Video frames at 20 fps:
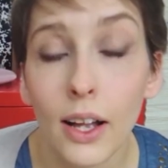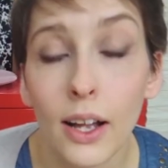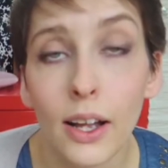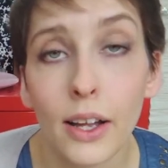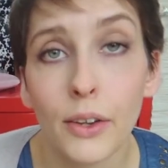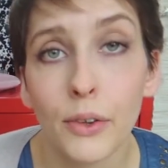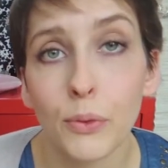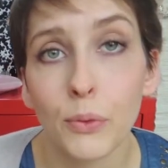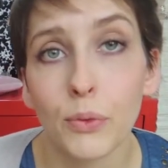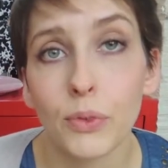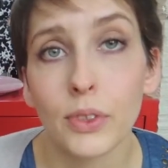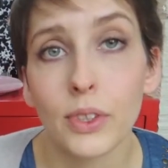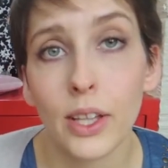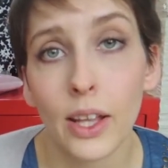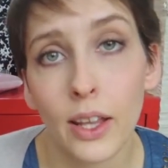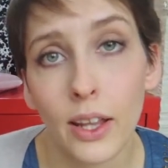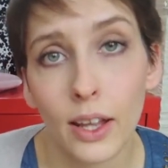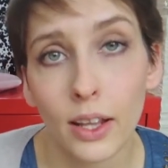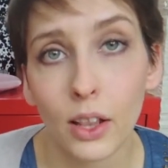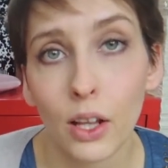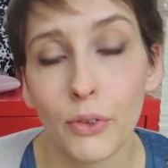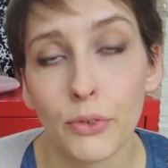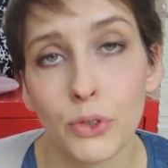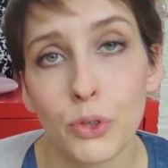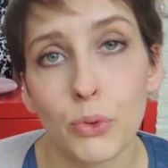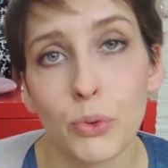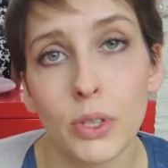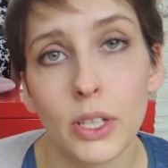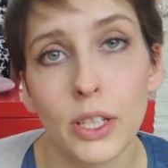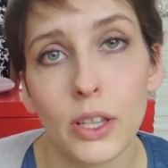And then I'd love
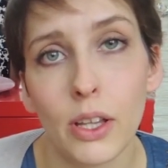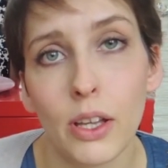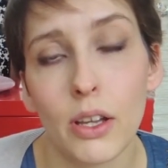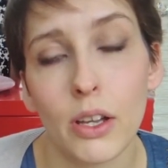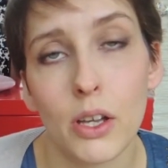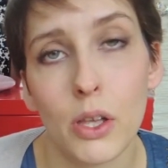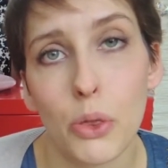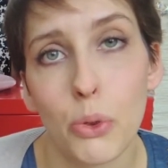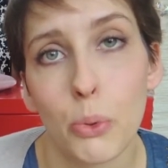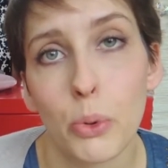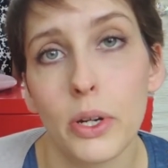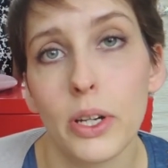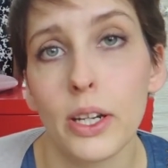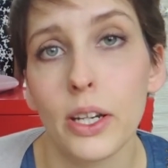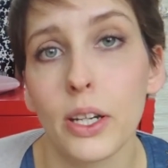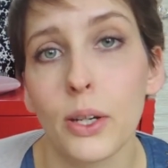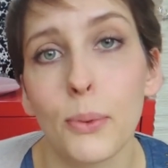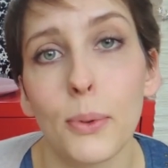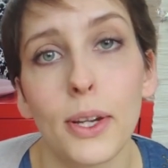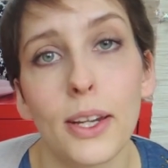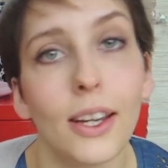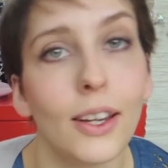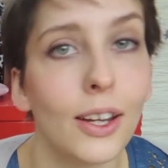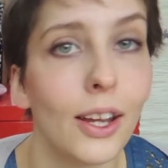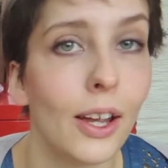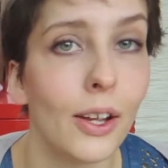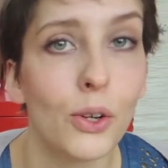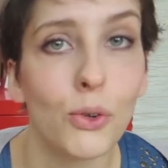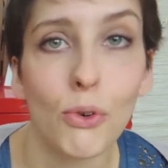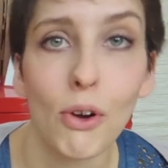to read 3
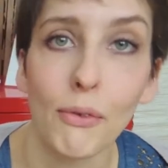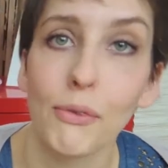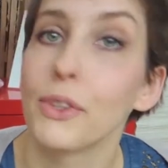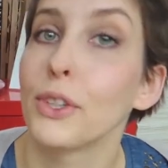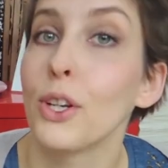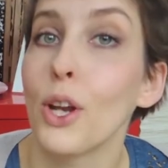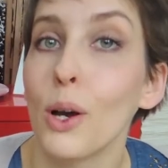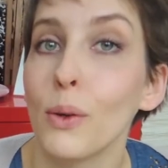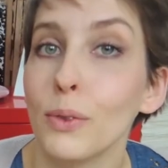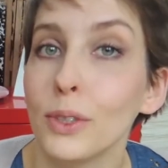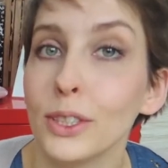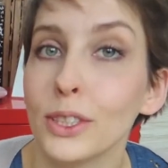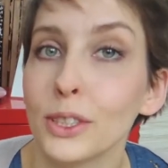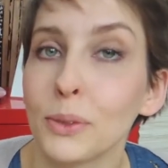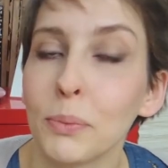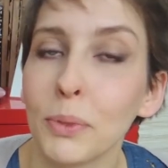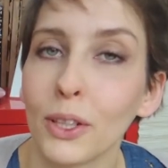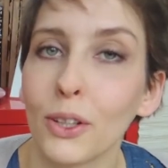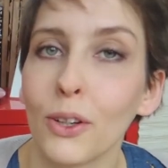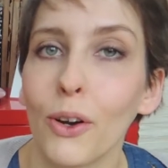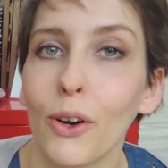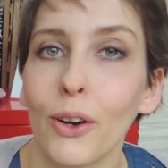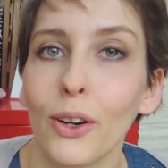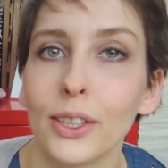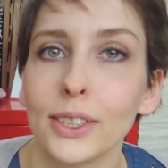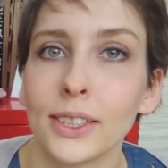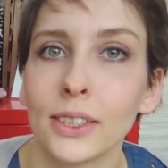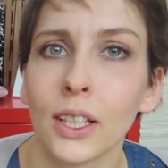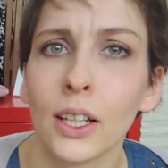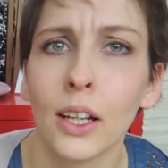quick graphic novels
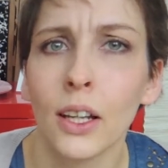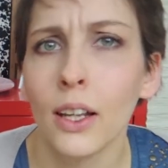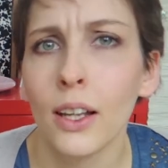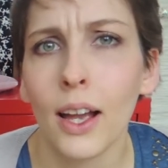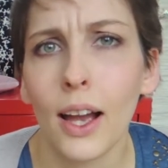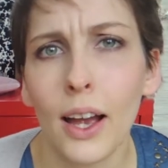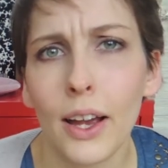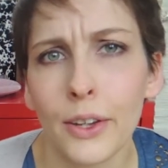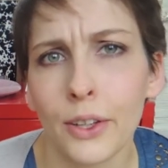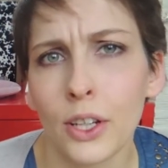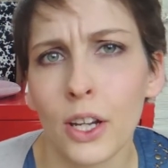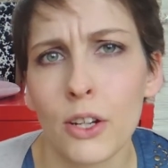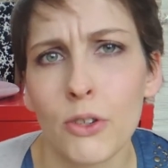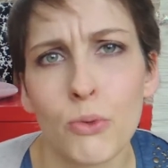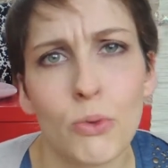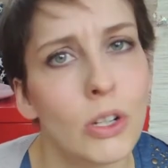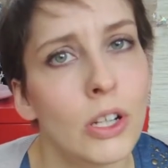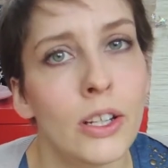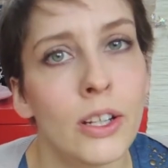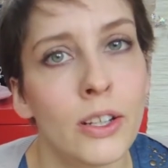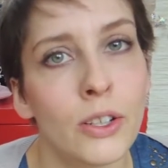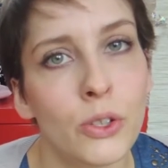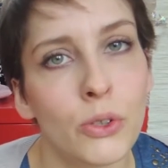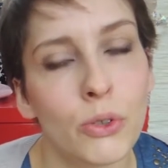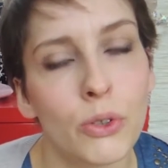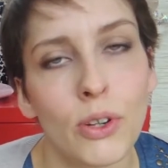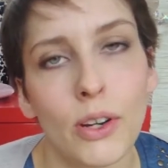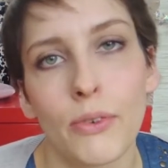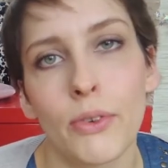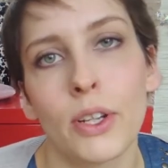because I got really
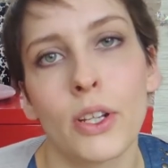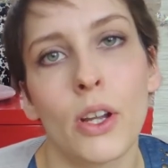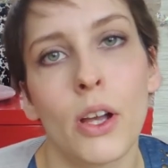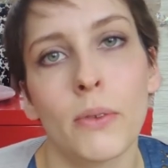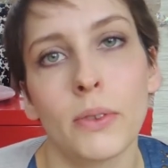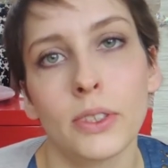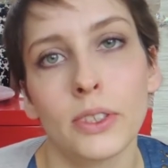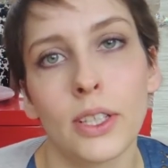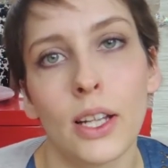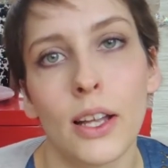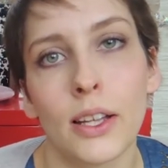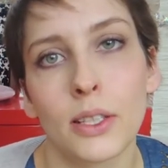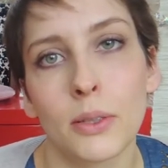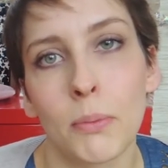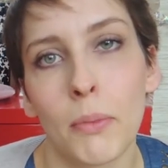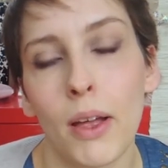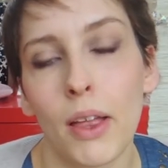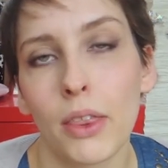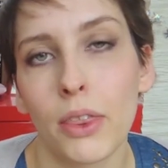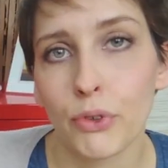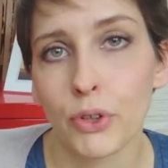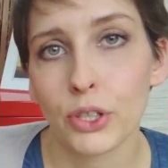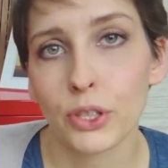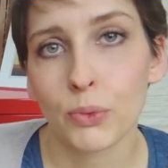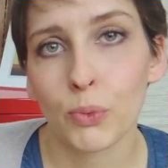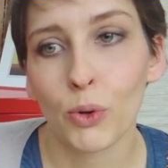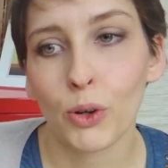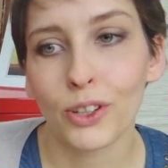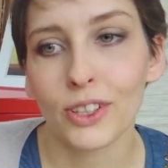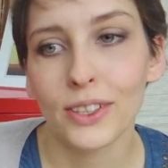into graphic novels last month. The
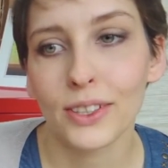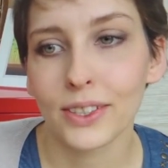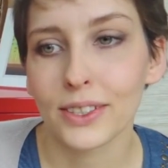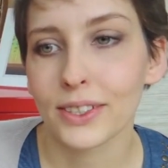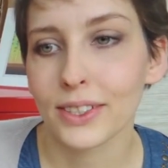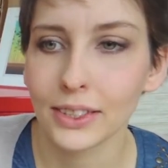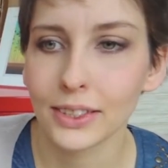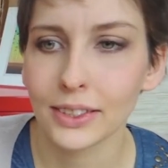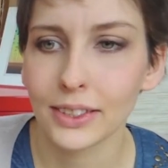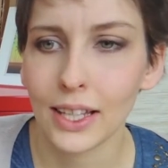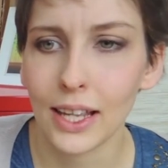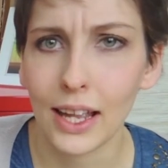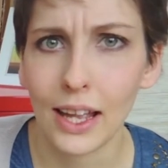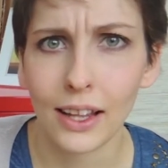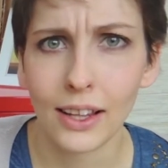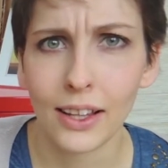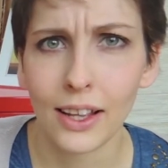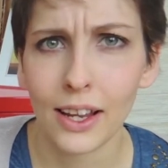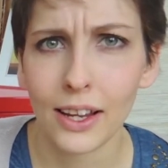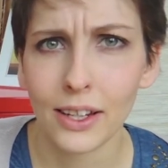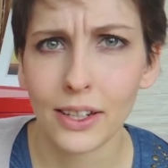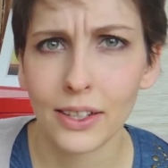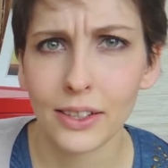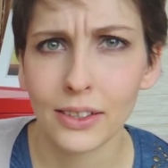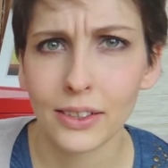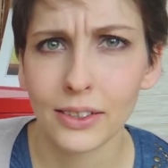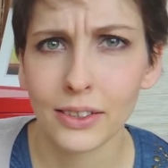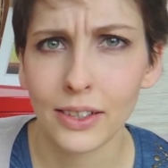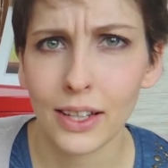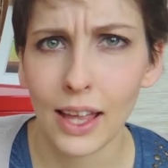first one is this
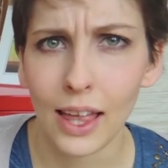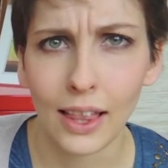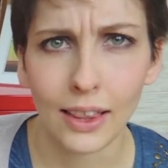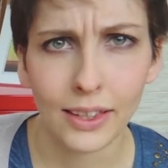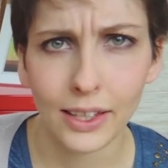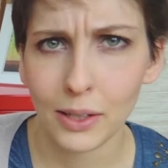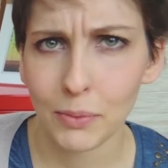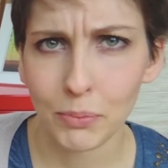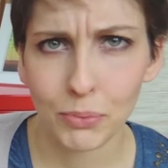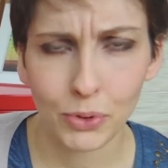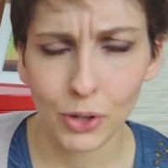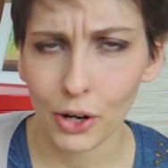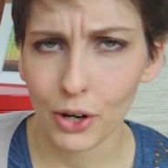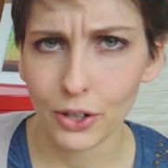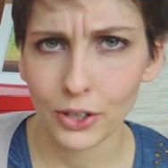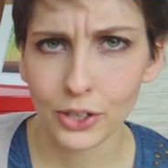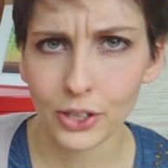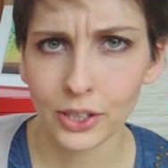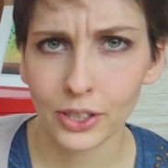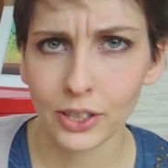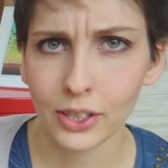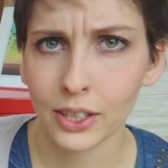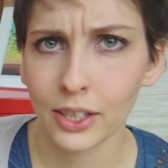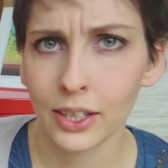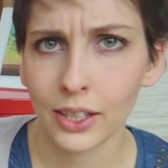Ellie Brush,